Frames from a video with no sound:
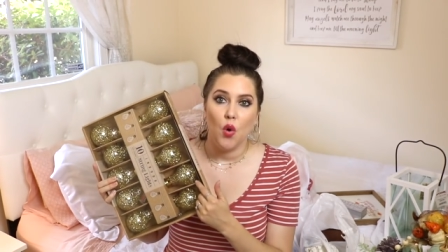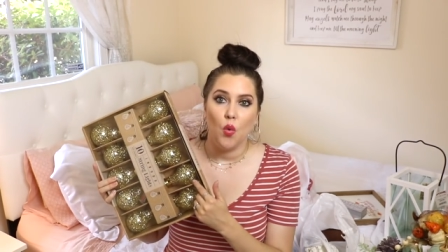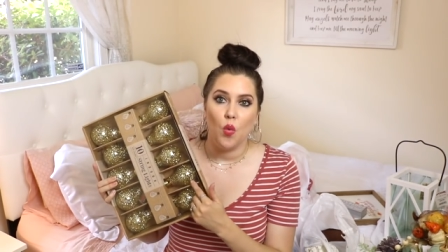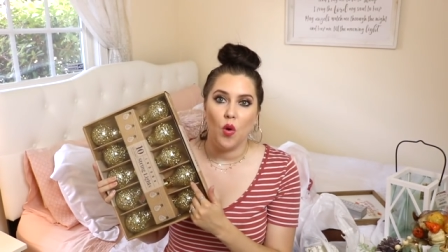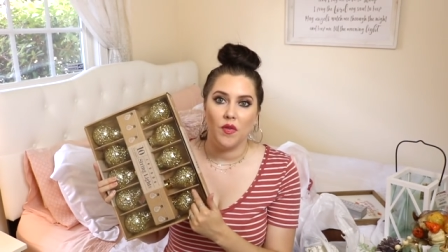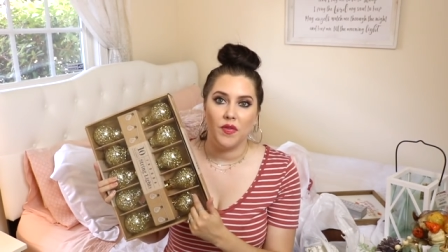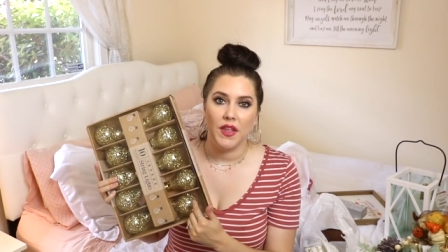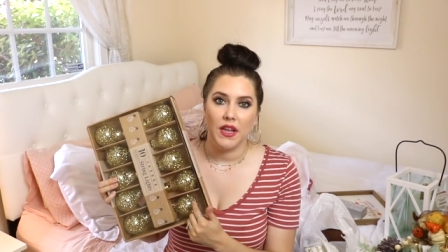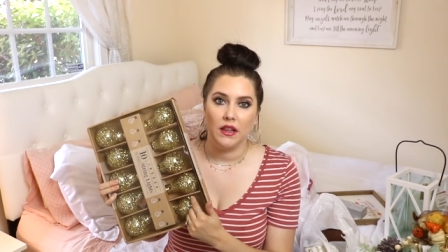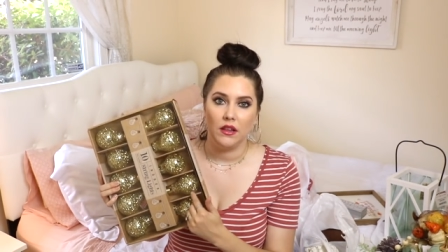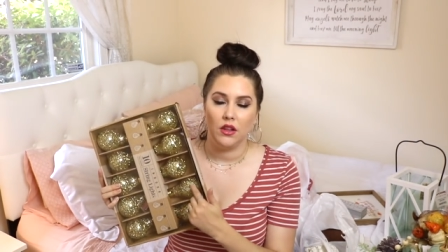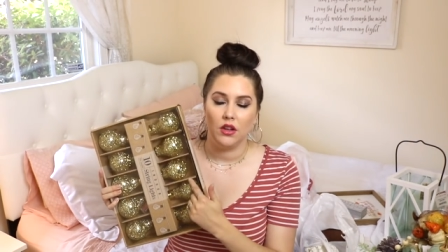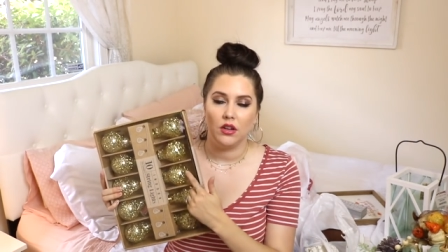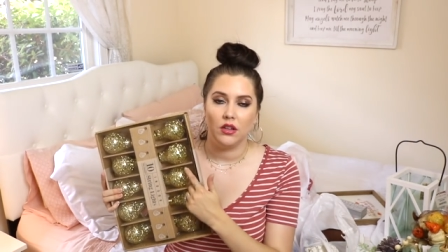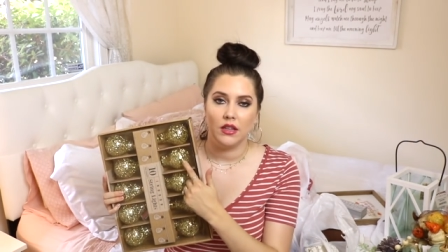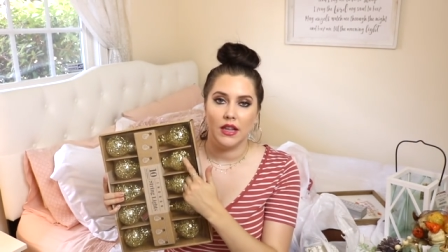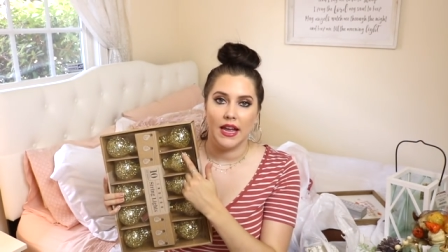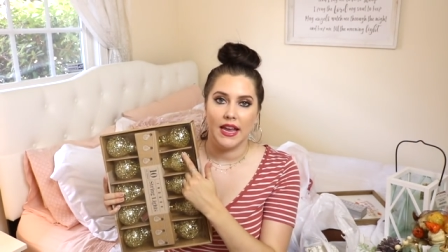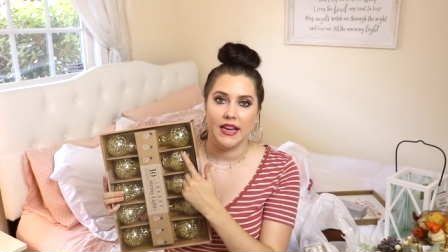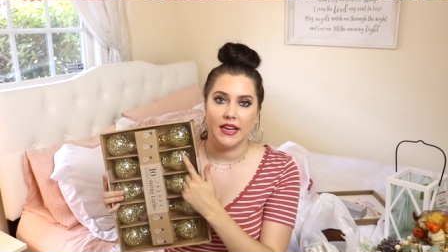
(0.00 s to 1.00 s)
what they
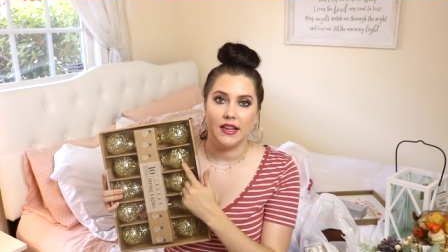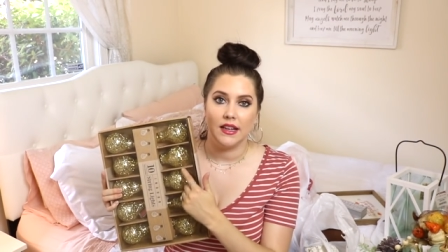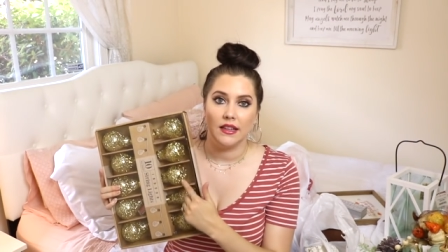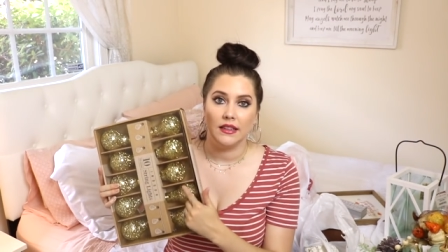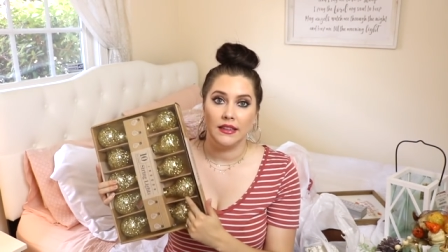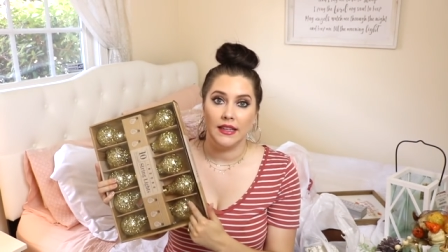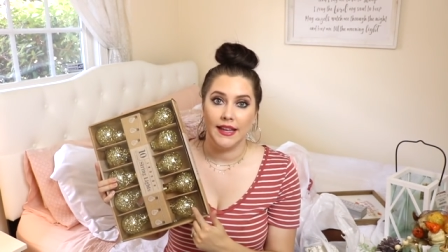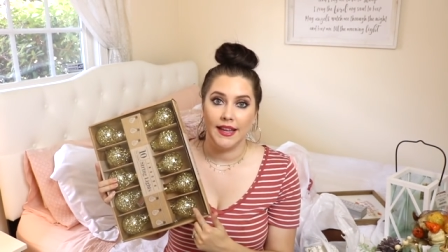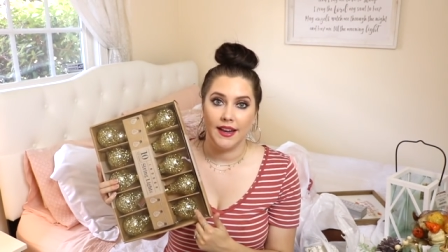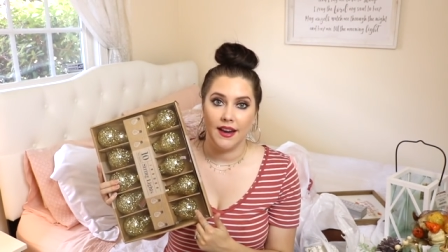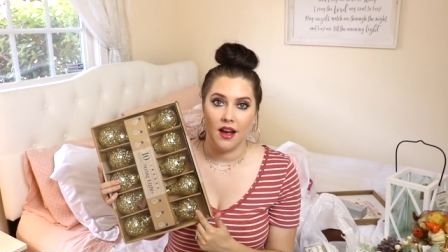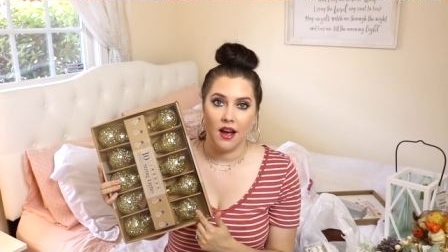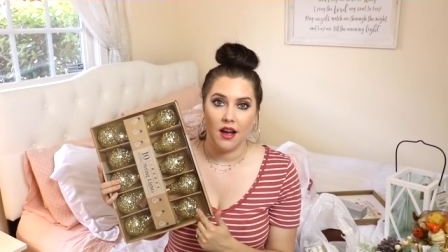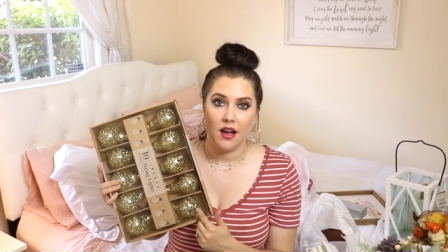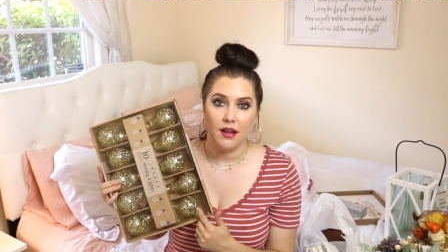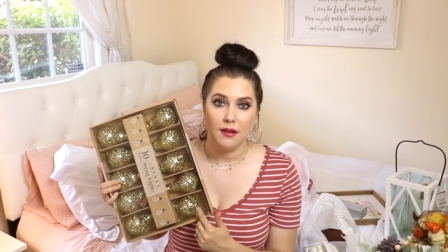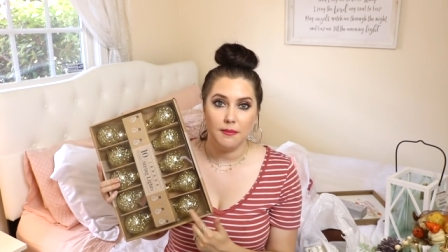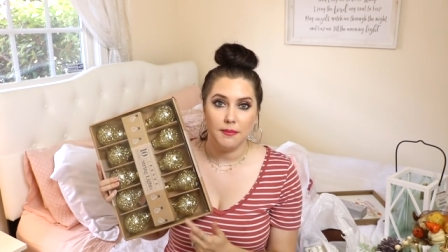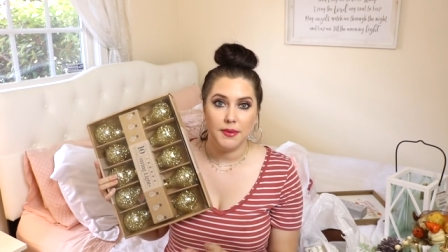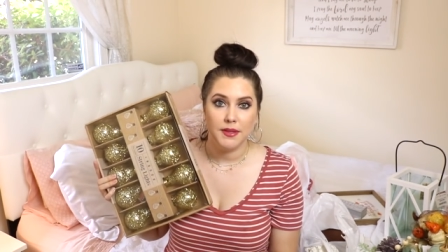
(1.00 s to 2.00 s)
look like lit
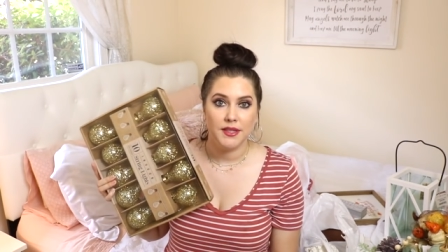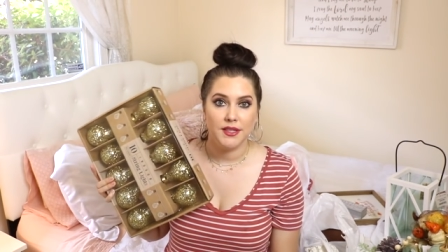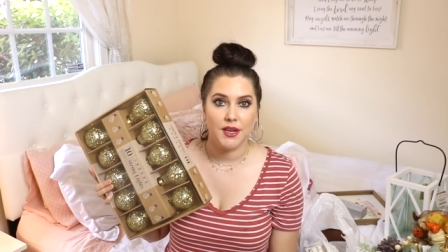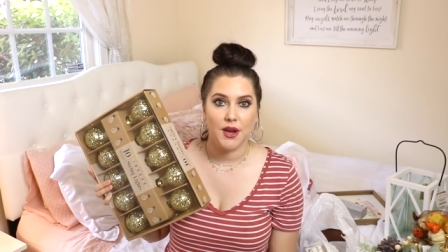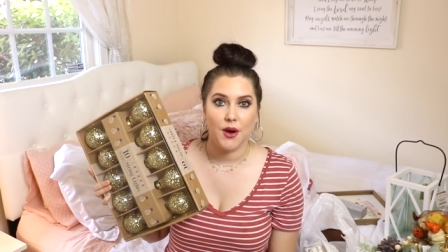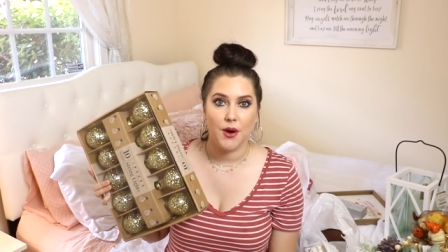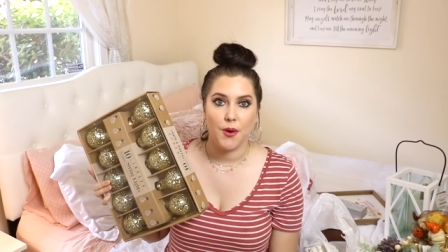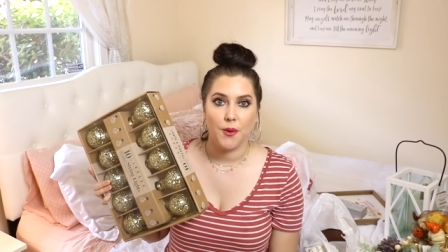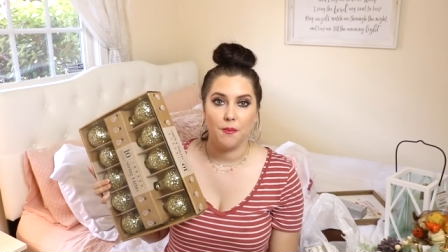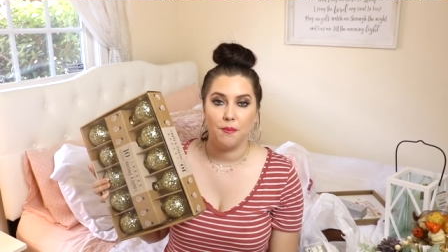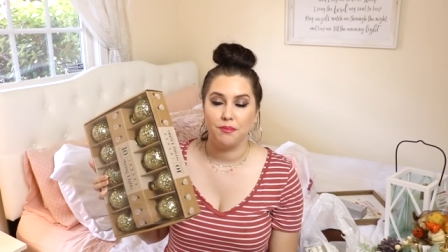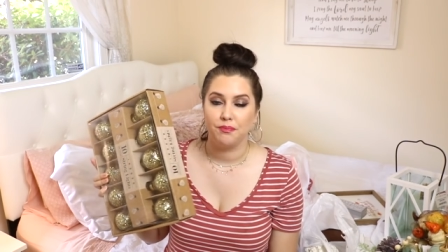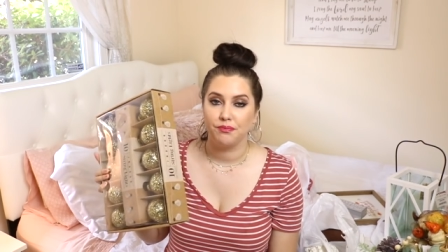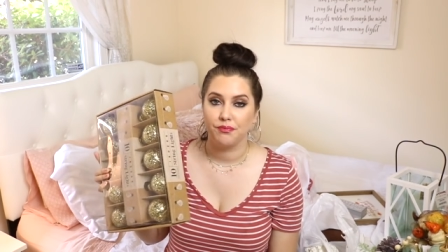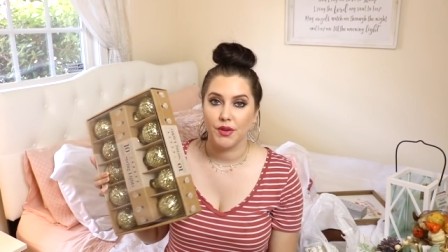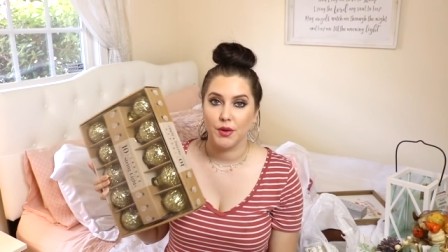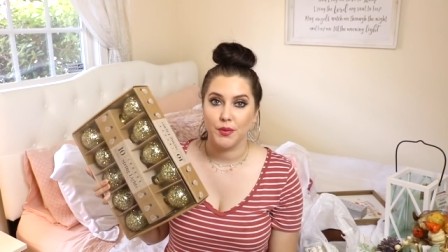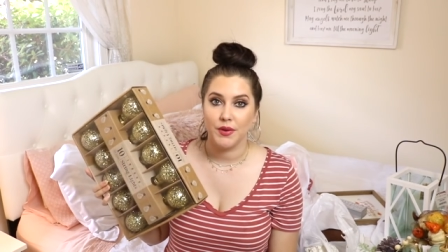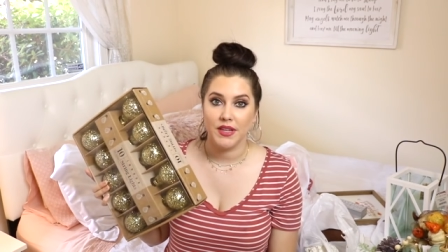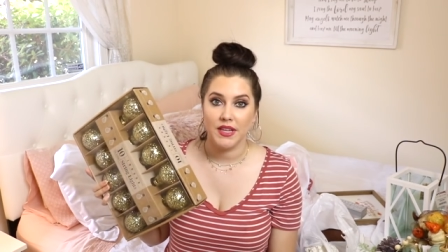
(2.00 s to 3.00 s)
up so
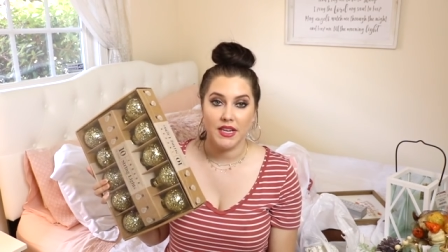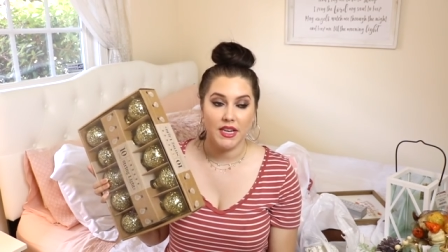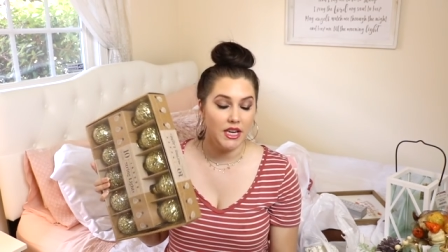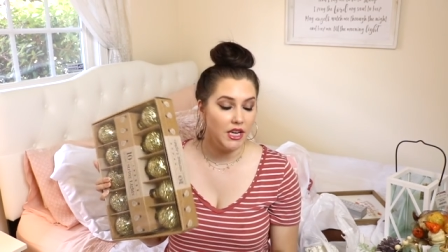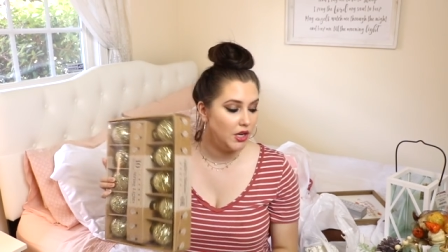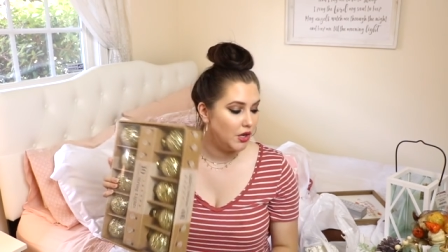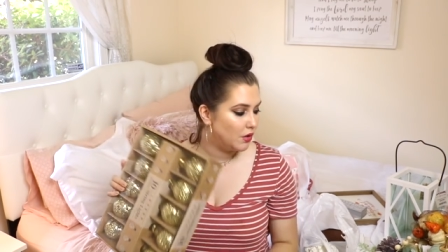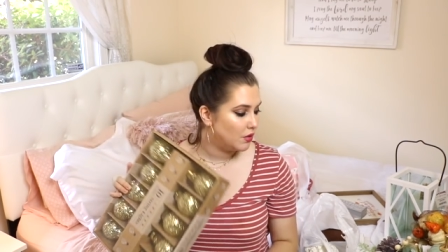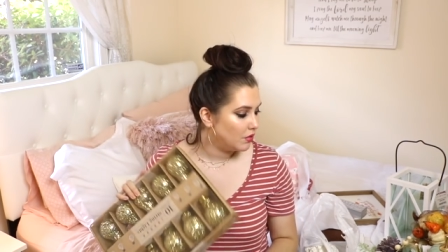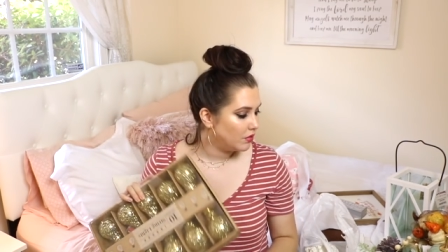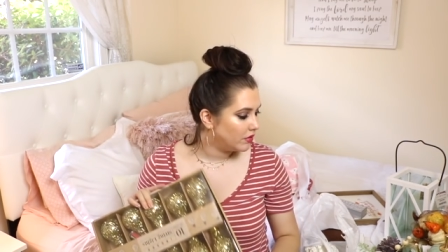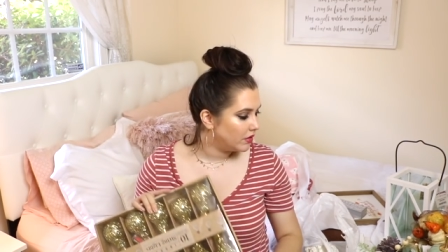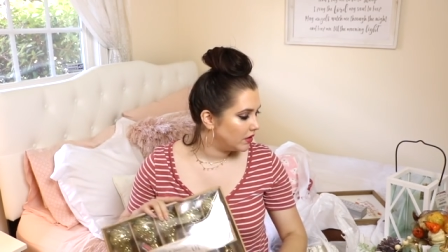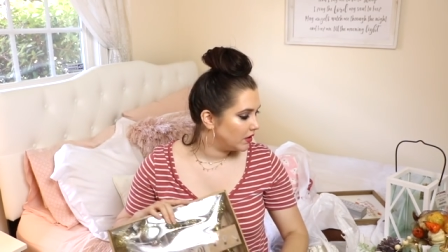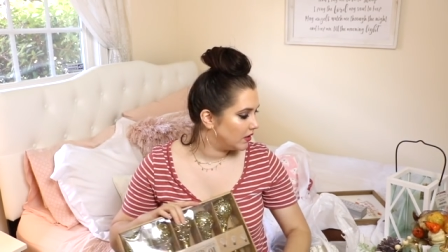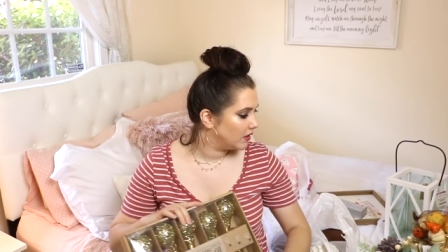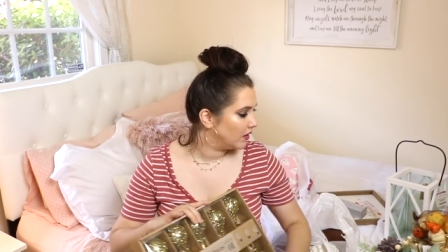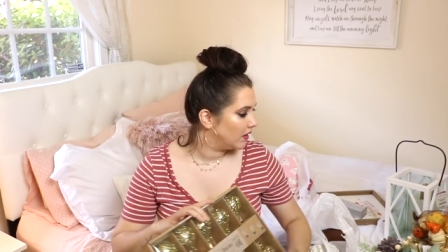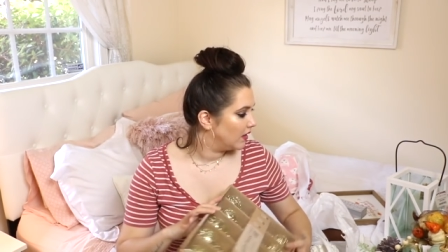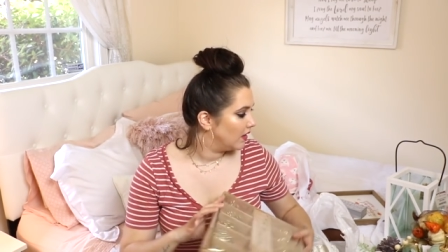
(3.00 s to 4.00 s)
really cute.